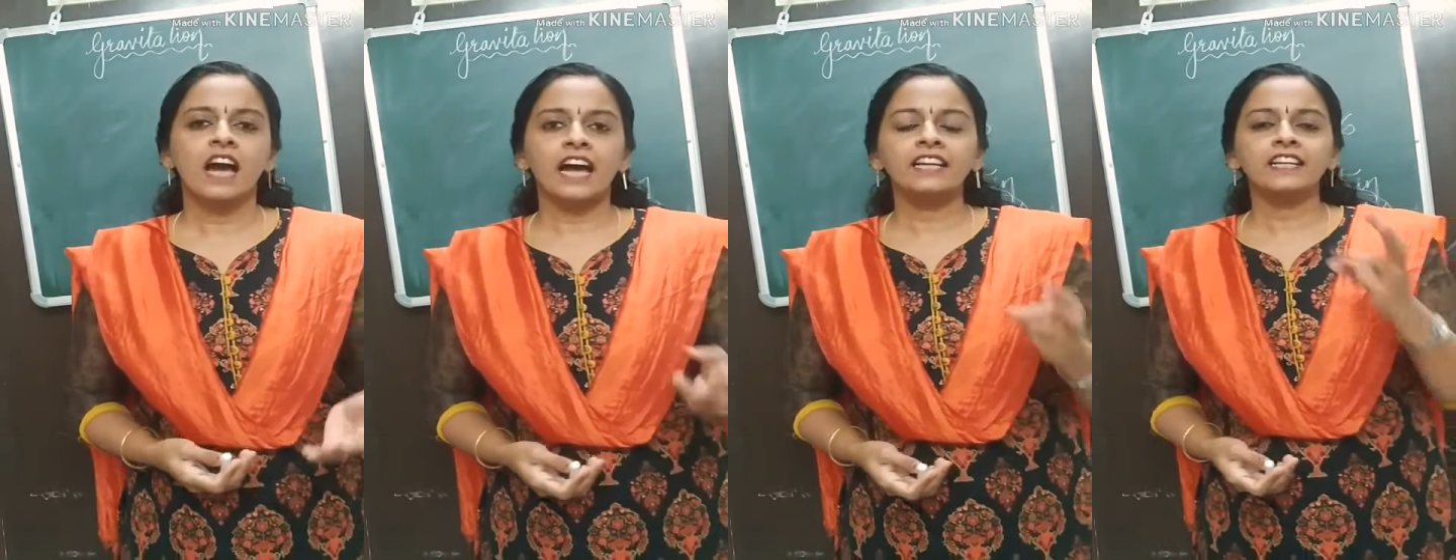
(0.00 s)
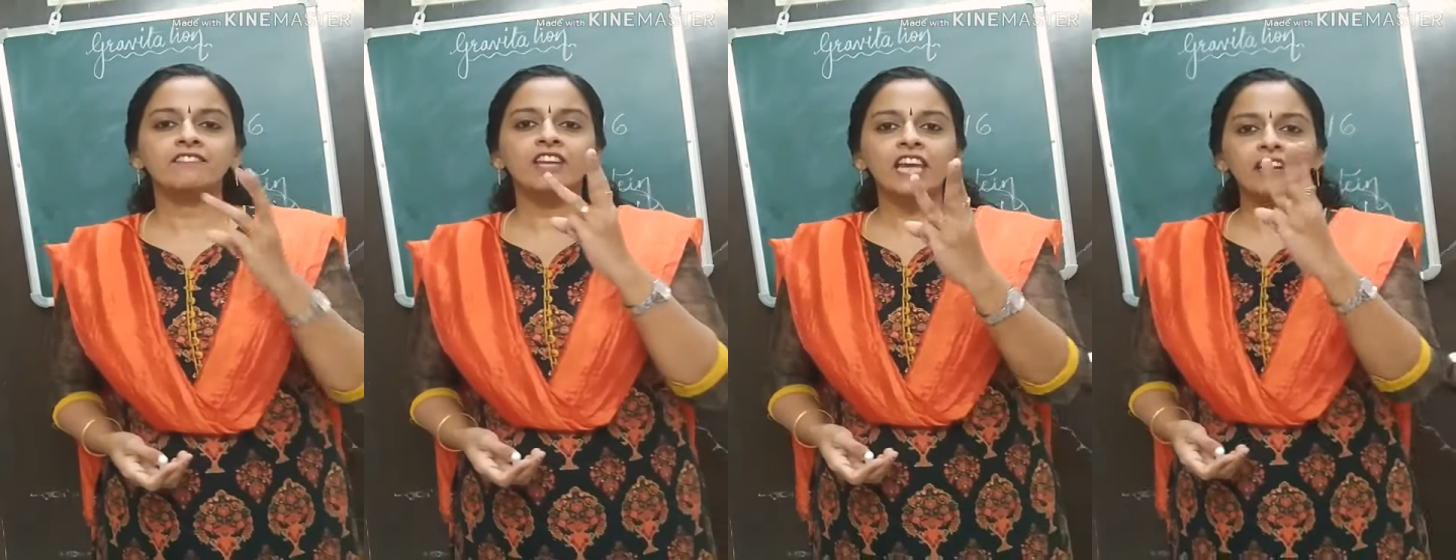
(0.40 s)
and
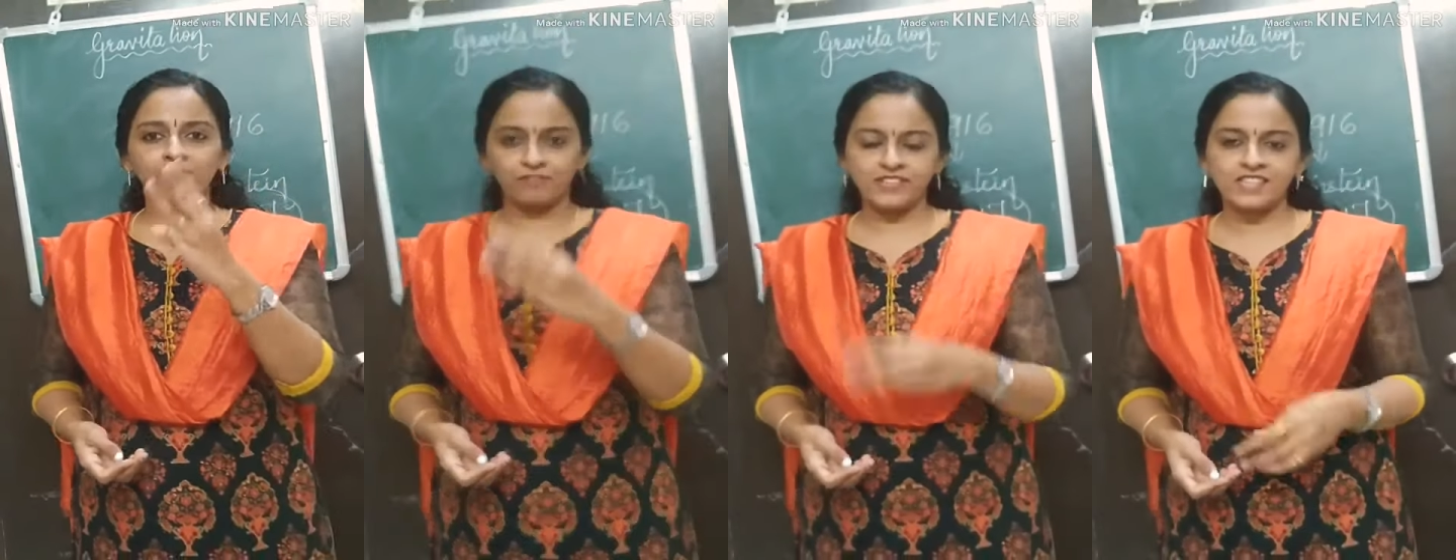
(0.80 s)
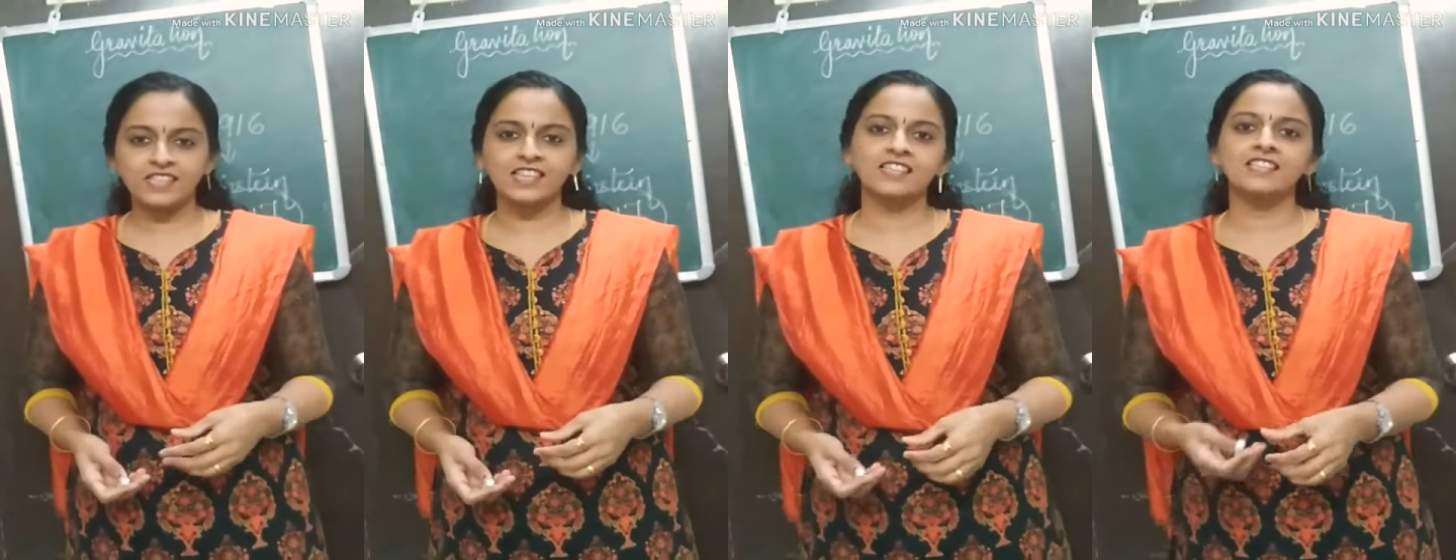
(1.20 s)
three
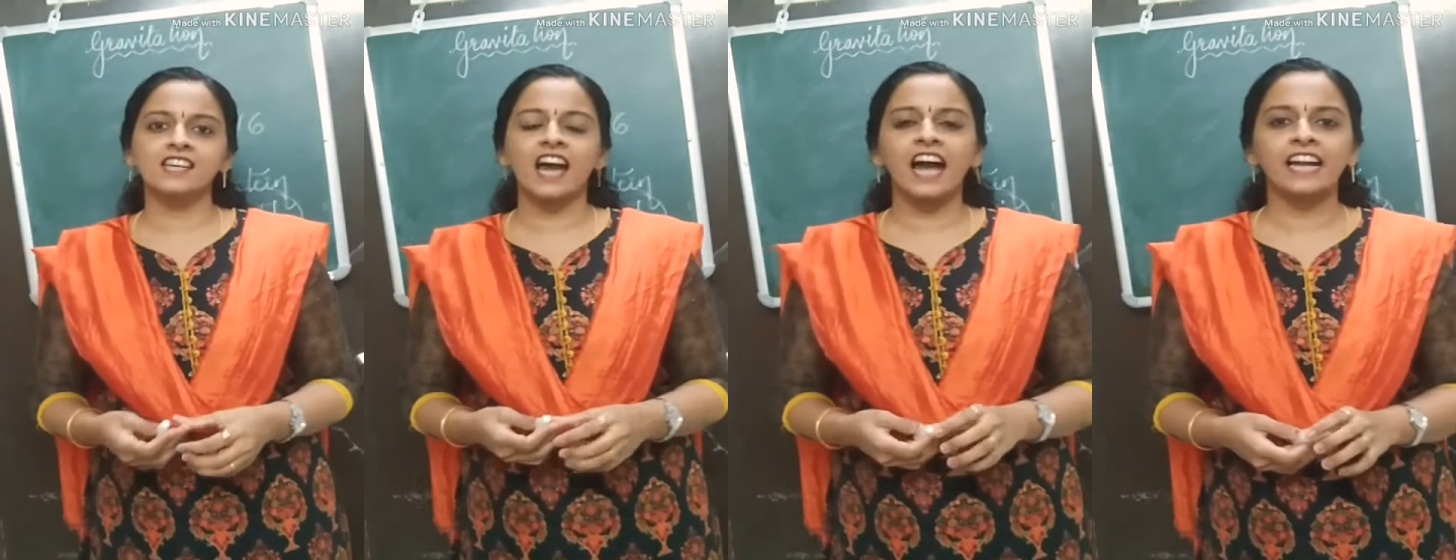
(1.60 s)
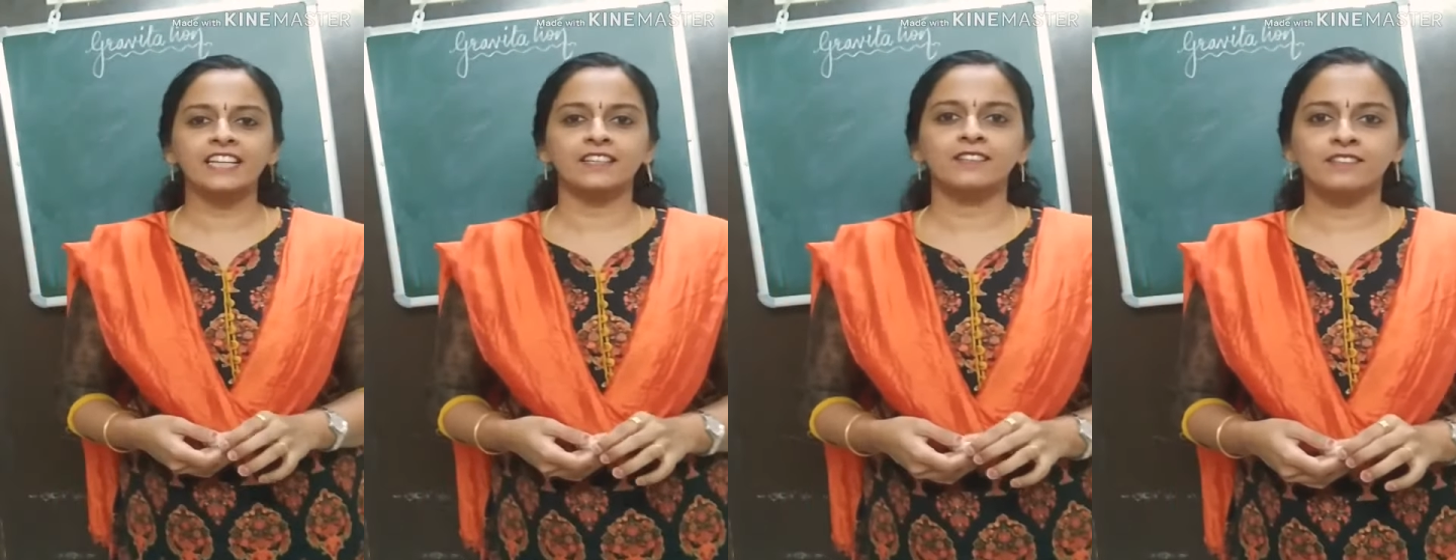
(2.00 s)
physicists
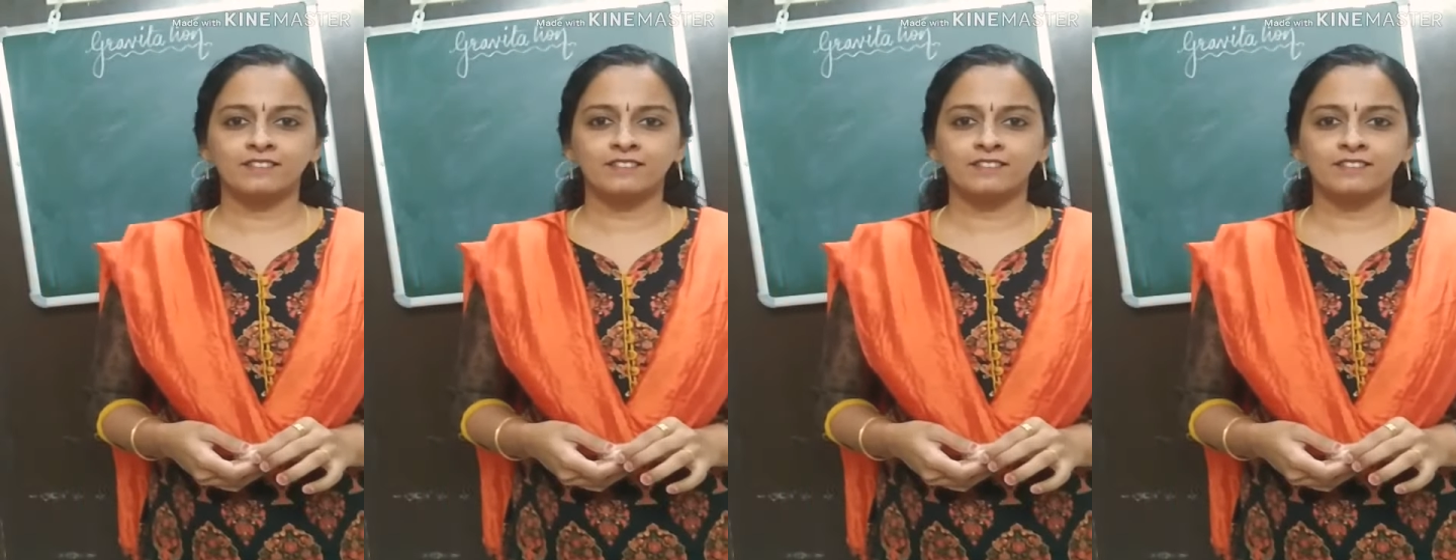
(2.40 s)
had